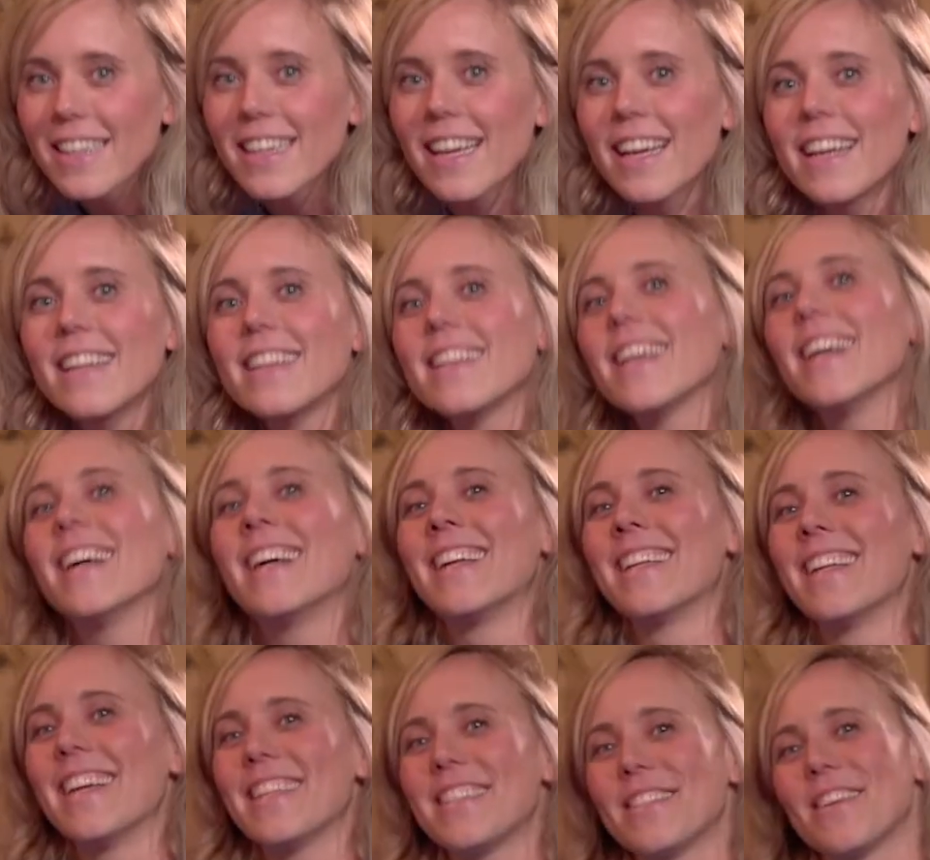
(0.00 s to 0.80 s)
And then
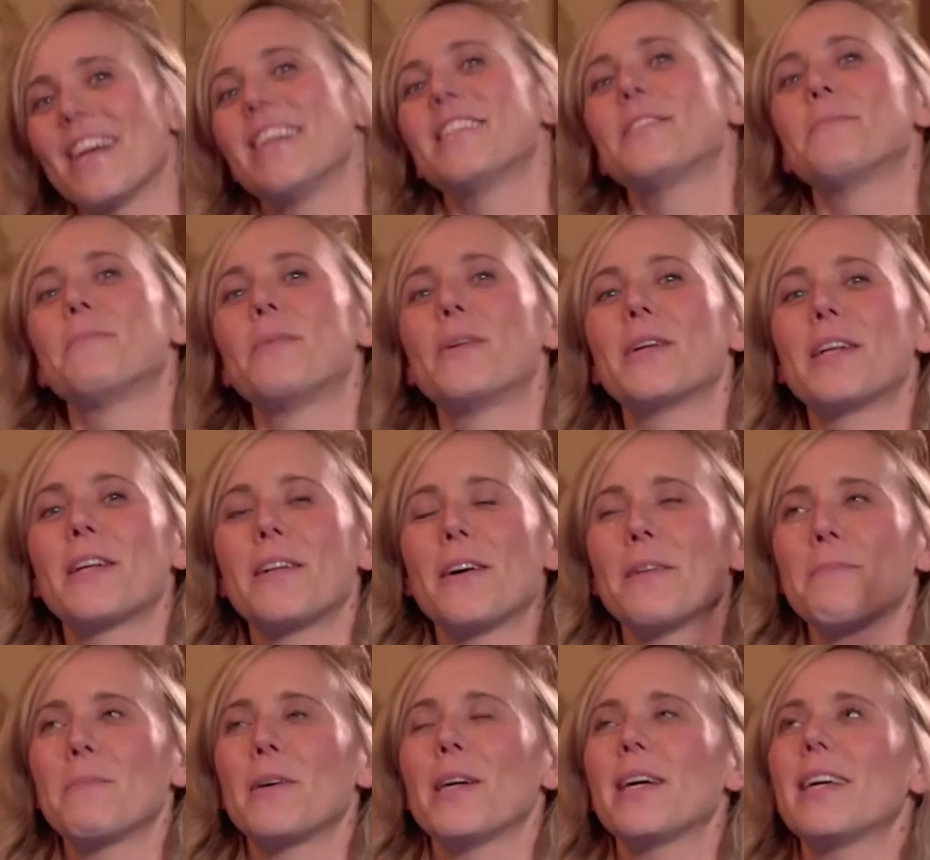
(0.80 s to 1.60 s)
I tried to put it
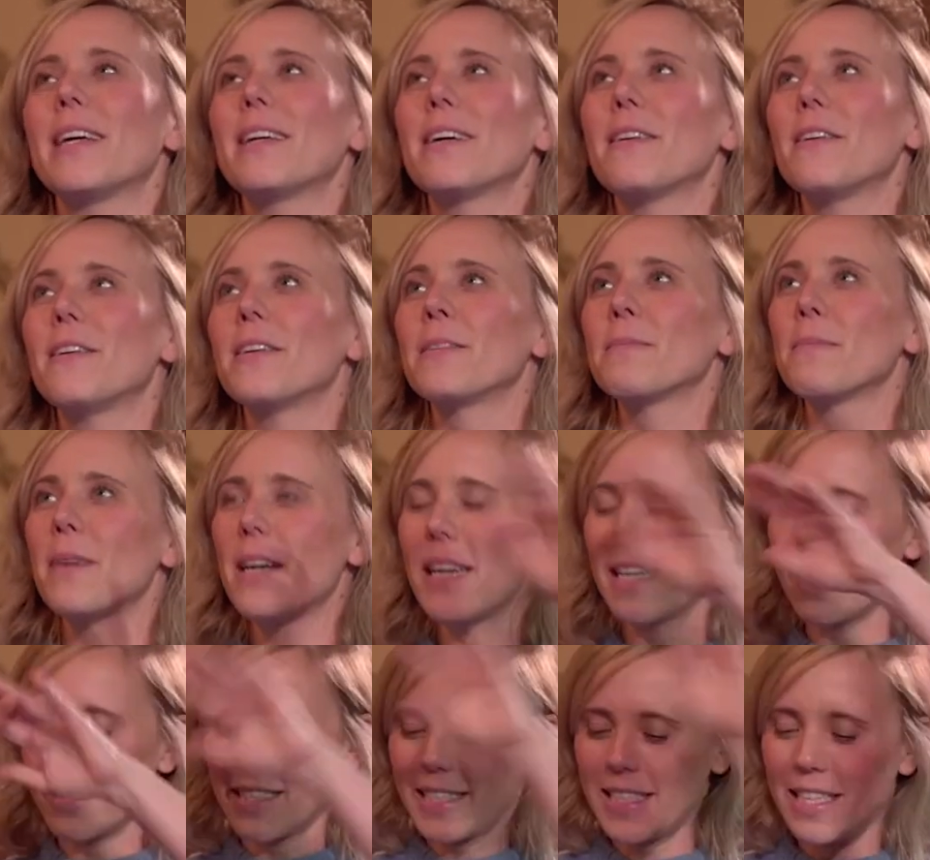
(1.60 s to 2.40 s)
on
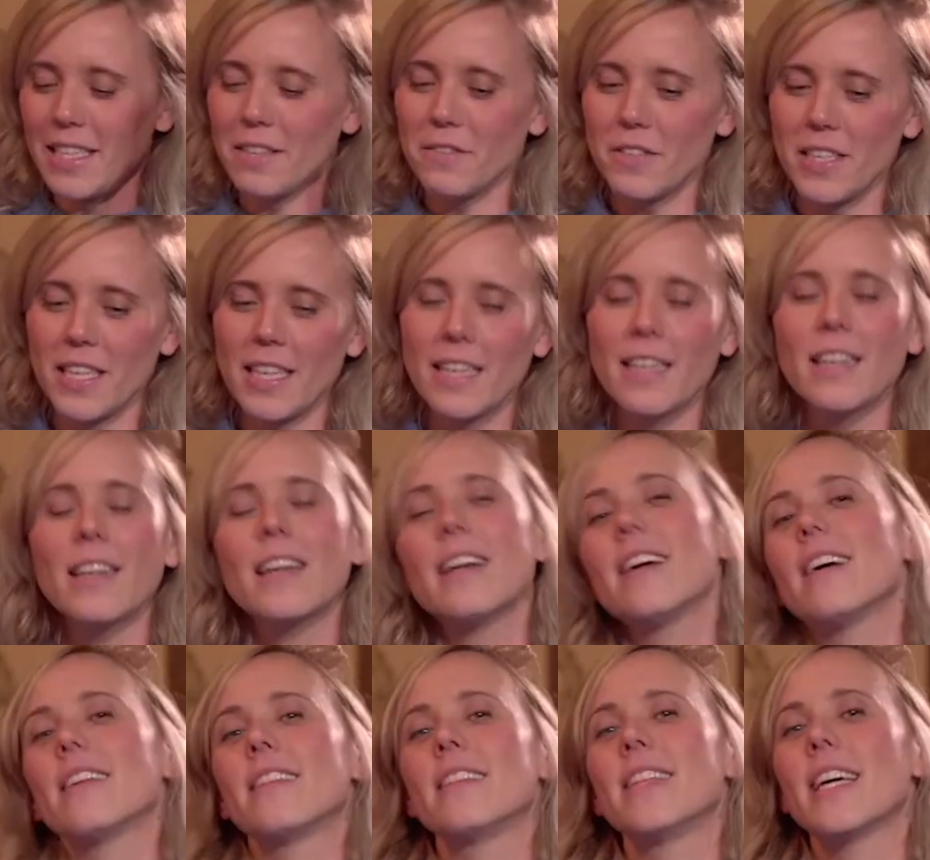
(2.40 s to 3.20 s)
my TV,
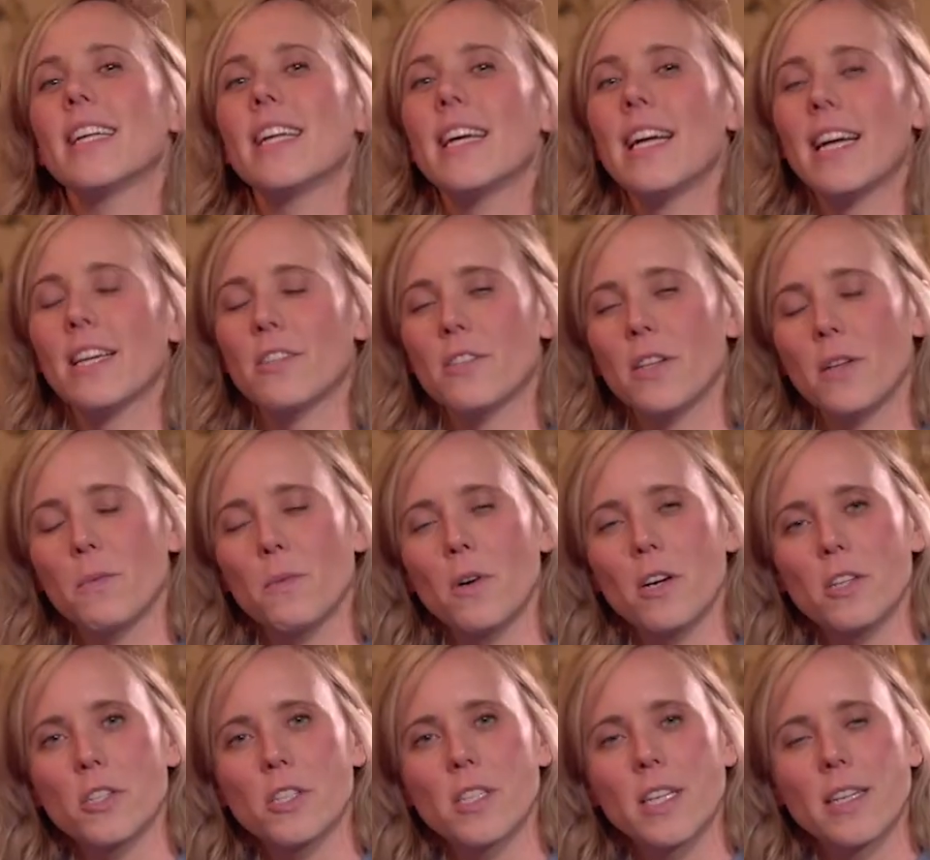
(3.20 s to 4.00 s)
and then I actually
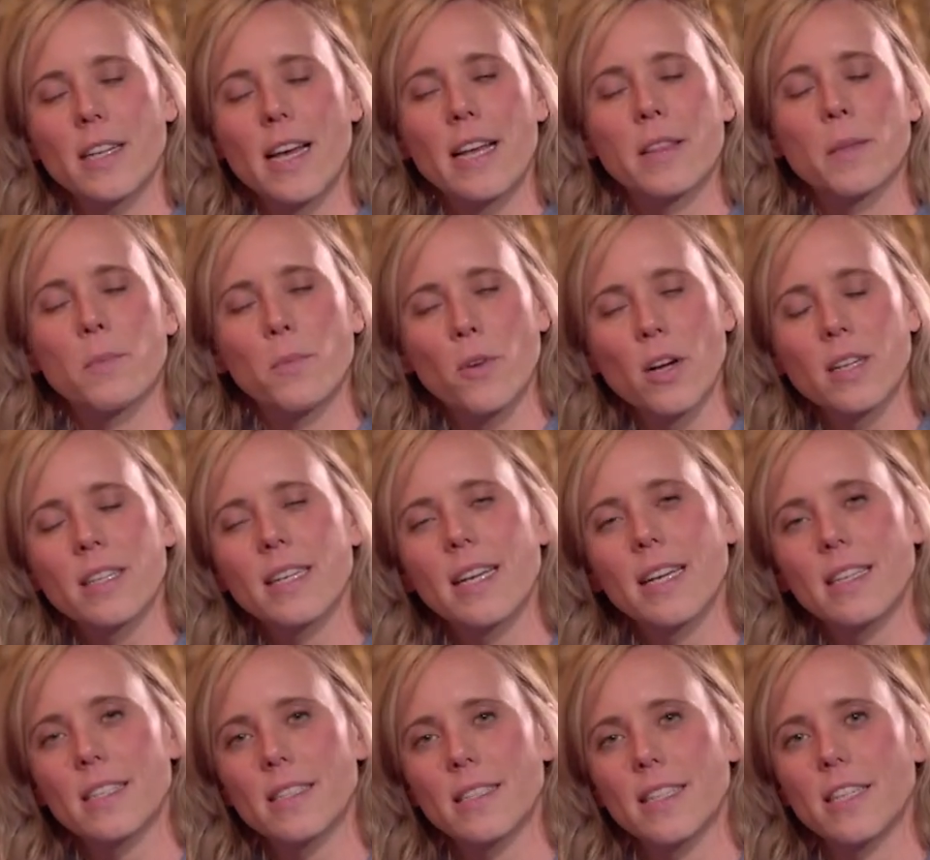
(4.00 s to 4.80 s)
watched it at the
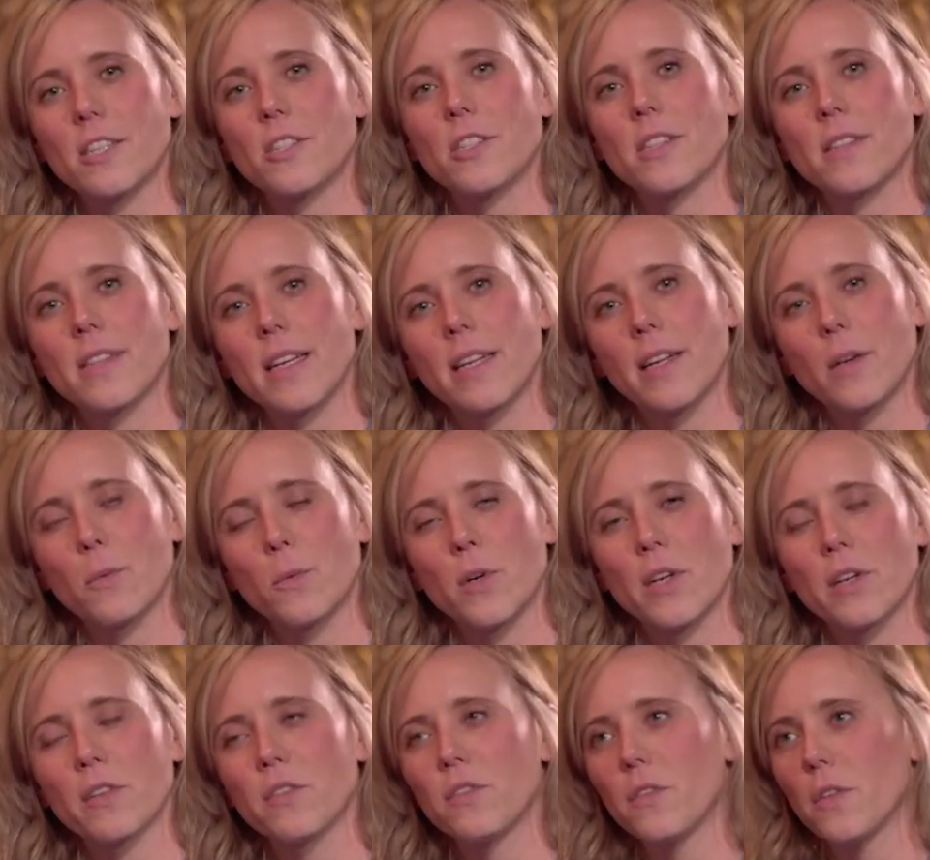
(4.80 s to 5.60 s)
broadcast station that I
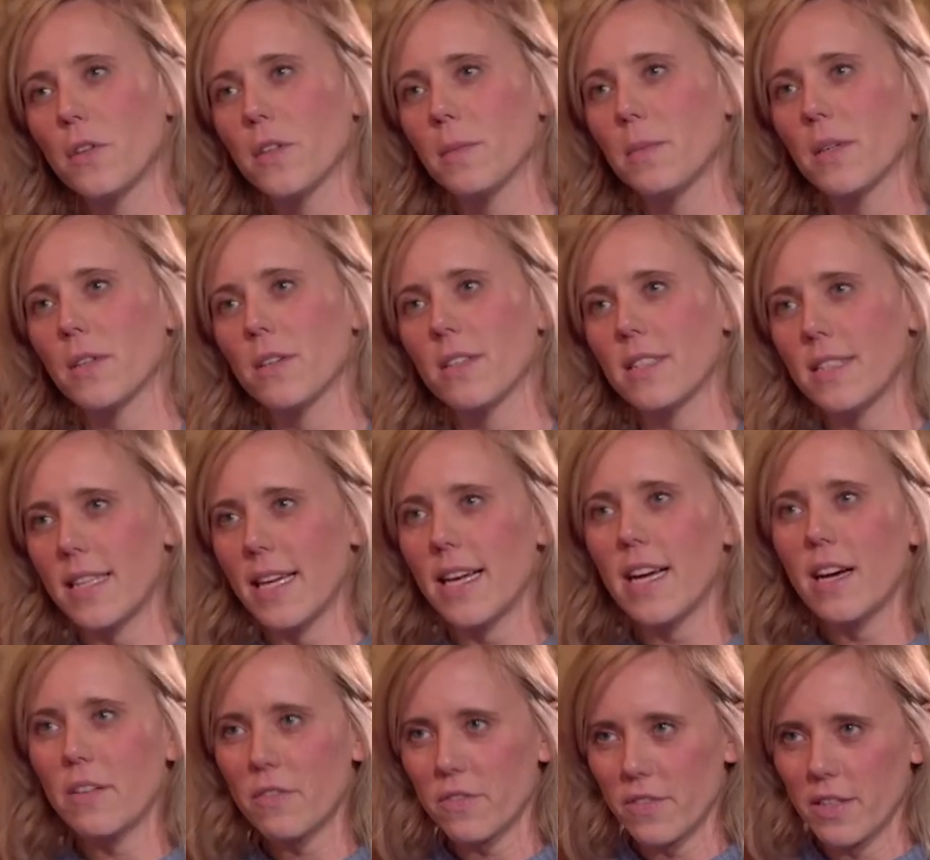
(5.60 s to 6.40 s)
work for, because they
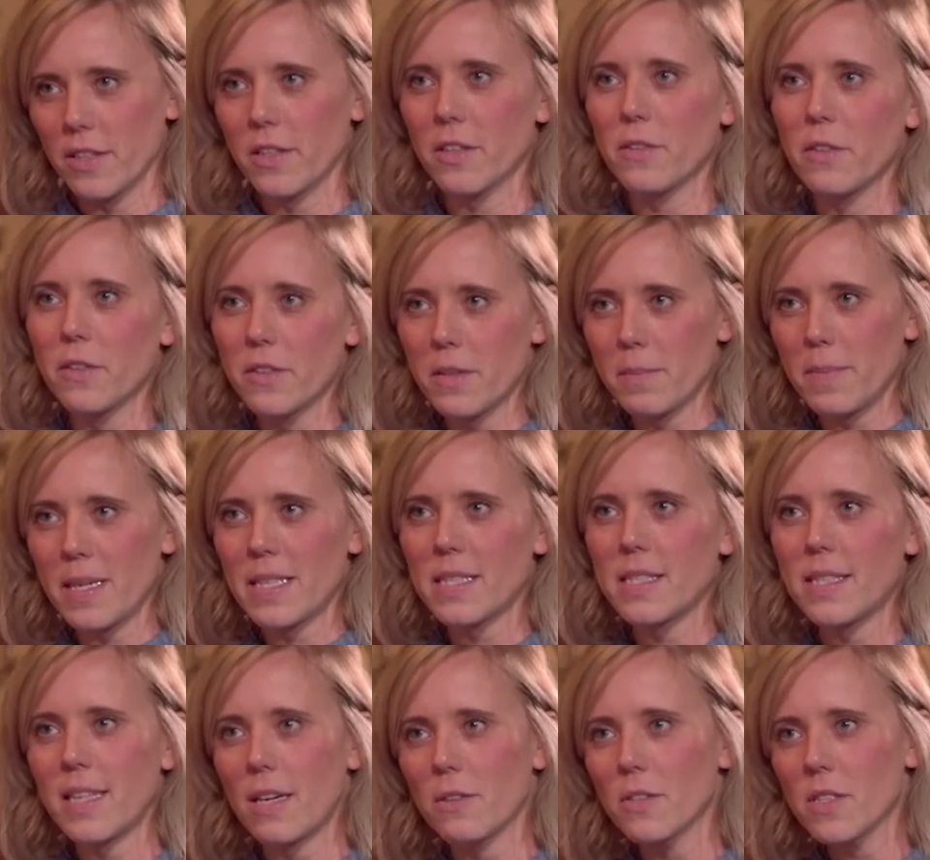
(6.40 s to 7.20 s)
have, you know, the
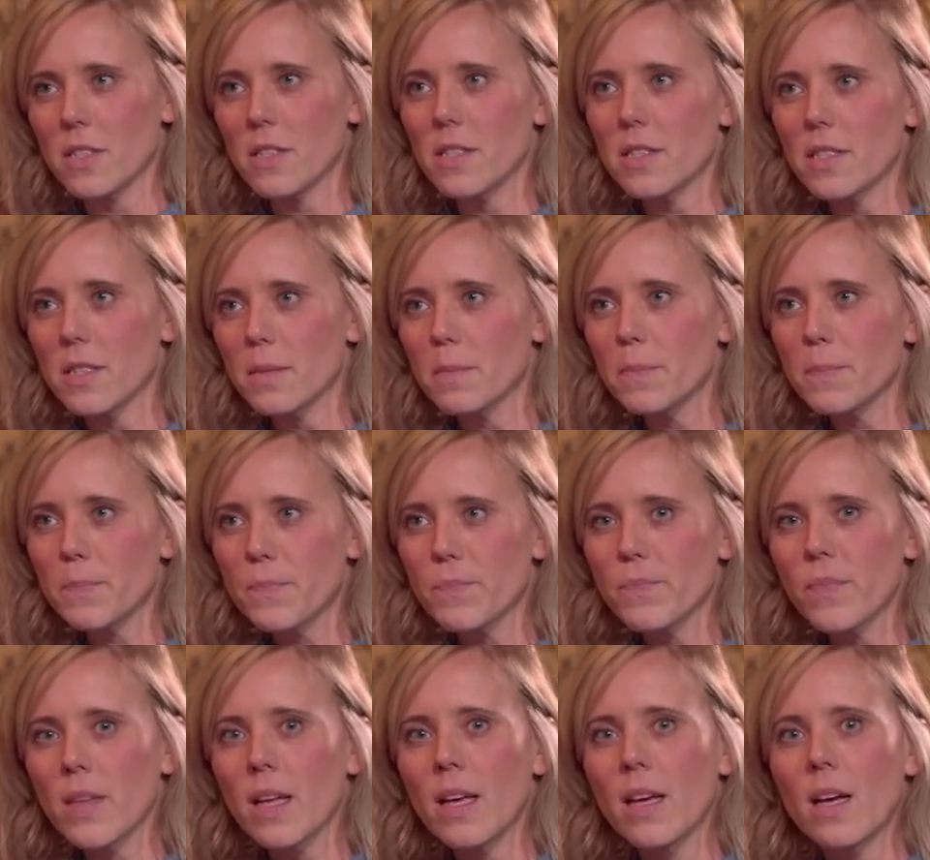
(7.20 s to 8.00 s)
best sound system
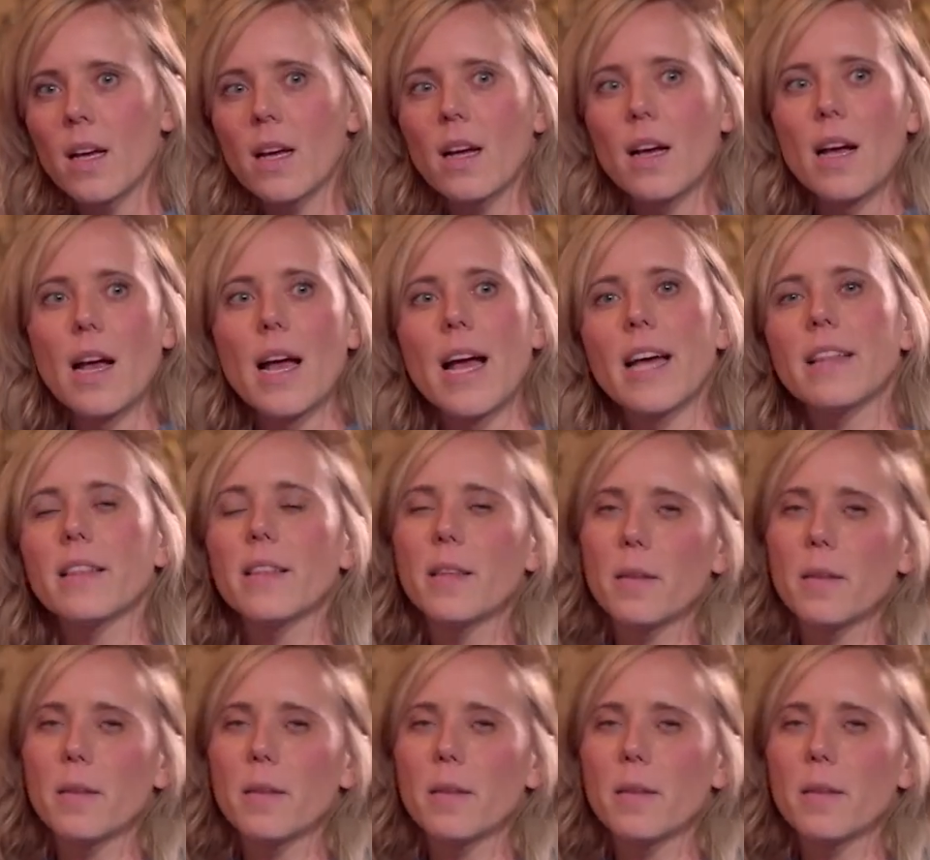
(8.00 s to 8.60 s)
and